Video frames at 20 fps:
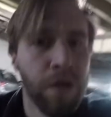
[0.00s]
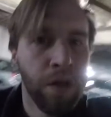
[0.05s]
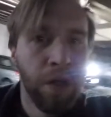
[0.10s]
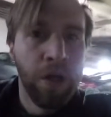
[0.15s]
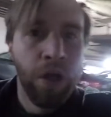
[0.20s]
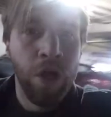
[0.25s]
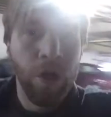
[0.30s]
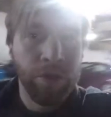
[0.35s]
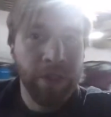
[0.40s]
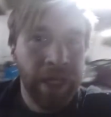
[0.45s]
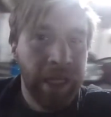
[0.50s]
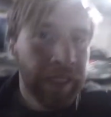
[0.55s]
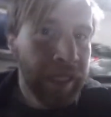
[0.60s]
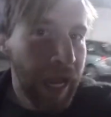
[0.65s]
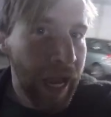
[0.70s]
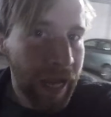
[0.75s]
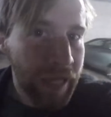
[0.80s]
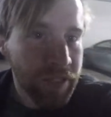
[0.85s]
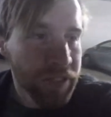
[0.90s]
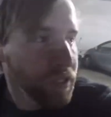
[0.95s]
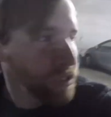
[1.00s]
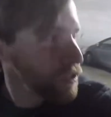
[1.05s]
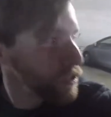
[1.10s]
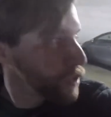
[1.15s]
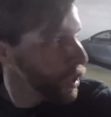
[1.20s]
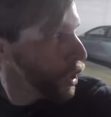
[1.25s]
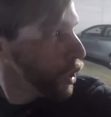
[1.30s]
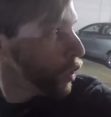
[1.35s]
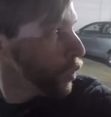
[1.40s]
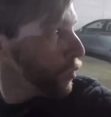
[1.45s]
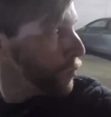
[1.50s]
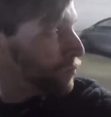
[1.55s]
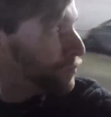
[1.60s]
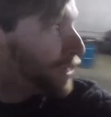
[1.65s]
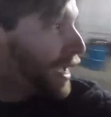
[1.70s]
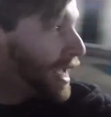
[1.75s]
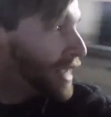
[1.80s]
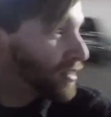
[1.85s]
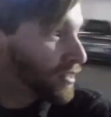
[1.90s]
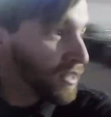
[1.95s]
Okay guys, so
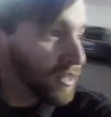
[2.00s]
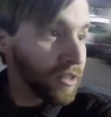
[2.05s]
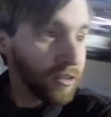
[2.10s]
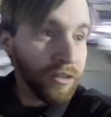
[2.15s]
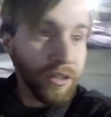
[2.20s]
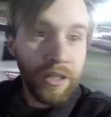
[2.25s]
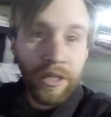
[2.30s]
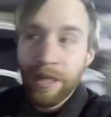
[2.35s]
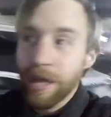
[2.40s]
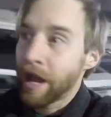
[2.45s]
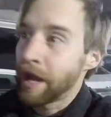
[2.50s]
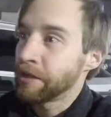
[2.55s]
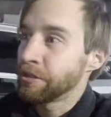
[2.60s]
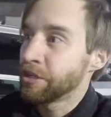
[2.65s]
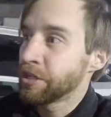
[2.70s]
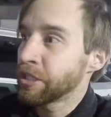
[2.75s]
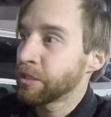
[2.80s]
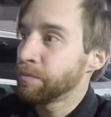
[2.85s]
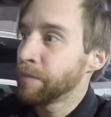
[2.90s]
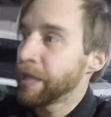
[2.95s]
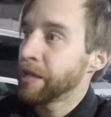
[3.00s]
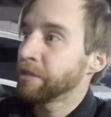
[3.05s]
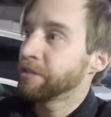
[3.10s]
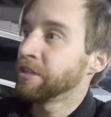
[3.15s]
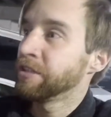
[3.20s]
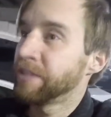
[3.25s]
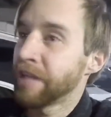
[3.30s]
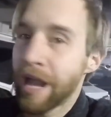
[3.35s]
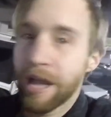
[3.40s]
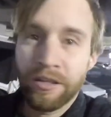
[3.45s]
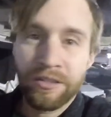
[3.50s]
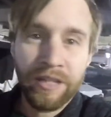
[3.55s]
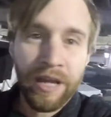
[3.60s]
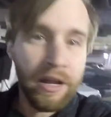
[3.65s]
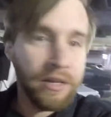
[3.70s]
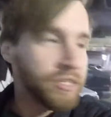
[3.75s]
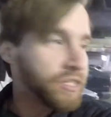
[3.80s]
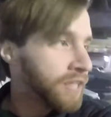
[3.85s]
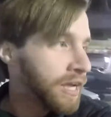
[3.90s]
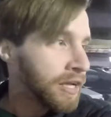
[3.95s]
basically I just made it to downtown
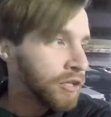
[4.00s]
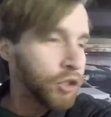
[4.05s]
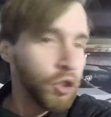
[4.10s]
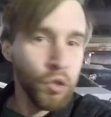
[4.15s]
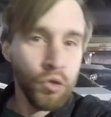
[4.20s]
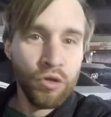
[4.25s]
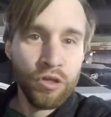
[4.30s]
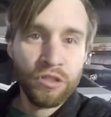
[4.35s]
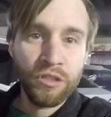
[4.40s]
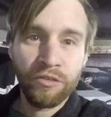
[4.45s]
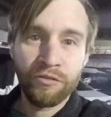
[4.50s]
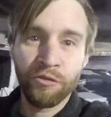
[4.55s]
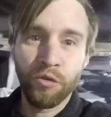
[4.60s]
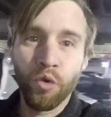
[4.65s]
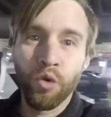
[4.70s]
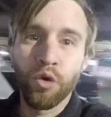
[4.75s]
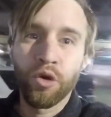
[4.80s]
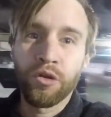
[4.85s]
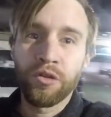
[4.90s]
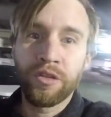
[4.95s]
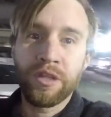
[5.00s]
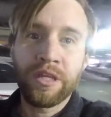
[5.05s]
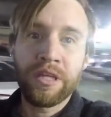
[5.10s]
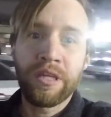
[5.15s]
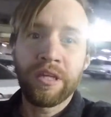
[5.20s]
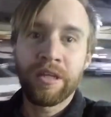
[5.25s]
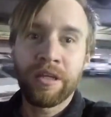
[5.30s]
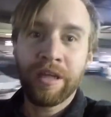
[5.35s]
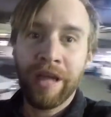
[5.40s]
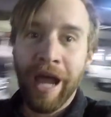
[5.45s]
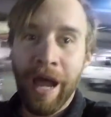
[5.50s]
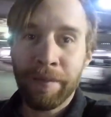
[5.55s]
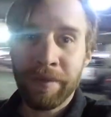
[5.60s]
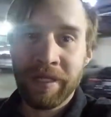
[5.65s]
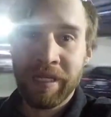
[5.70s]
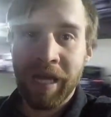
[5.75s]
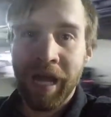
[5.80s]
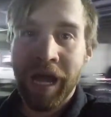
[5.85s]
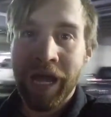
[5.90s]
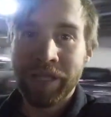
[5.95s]
St. Louis for the
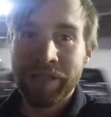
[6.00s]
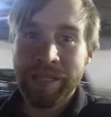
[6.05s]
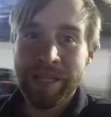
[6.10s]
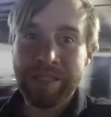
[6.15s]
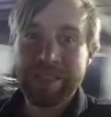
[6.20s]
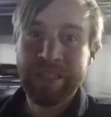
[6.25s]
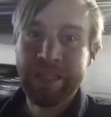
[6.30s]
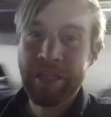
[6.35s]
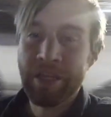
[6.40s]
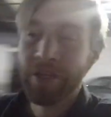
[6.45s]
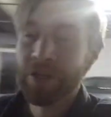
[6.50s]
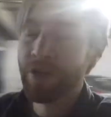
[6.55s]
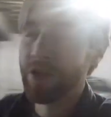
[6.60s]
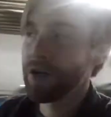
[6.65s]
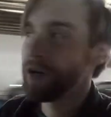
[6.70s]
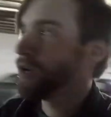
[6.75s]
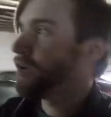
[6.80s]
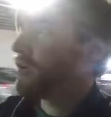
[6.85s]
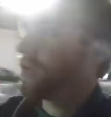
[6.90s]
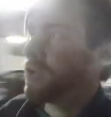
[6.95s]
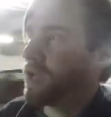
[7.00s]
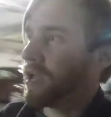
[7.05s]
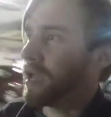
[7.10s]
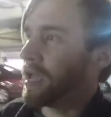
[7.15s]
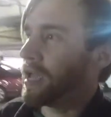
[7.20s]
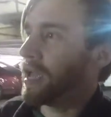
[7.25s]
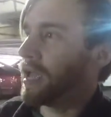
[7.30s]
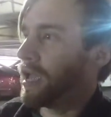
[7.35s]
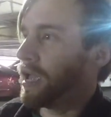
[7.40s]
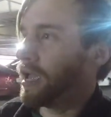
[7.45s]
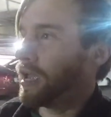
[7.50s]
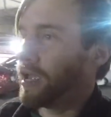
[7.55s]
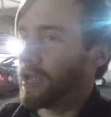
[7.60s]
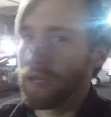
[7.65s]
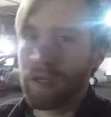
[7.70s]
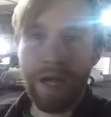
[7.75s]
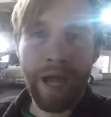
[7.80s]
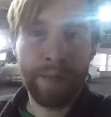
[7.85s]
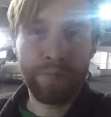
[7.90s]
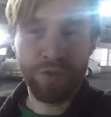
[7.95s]
Comic-Con that's here, and
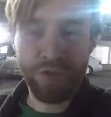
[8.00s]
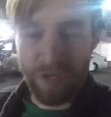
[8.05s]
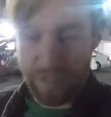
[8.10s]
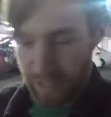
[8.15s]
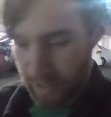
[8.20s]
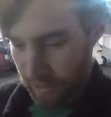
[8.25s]
I'm dressing